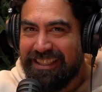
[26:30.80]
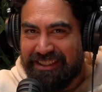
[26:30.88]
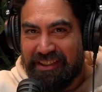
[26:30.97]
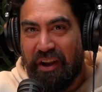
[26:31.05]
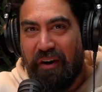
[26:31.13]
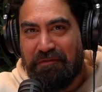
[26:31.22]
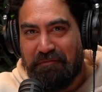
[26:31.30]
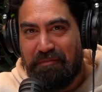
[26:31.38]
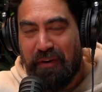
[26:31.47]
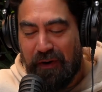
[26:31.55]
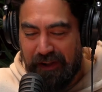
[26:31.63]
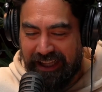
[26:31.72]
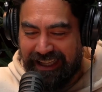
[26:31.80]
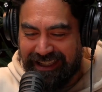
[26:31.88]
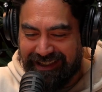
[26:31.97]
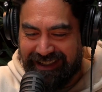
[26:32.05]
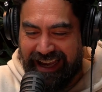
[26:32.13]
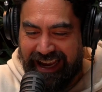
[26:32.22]
Soft
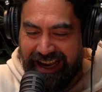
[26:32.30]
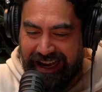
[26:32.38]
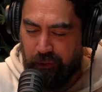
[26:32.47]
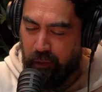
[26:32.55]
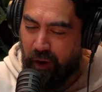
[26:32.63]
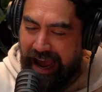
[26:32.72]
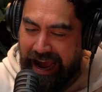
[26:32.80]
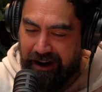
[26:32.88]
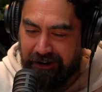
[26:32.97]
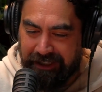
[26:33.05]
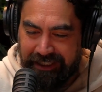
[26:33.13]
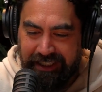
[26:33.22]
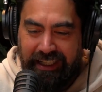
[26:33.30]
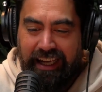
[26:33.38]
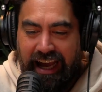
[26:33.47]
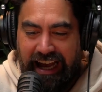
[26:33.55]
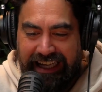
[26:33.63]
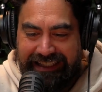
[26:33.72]
ballers. They are, wow.
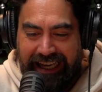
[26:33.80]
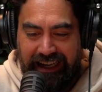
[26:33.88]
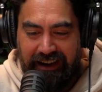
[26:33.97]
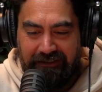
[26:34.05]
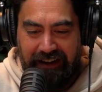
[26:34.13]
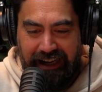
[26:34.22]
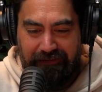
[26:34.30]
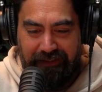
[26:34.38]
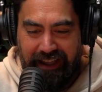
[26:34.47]
I cannot wait for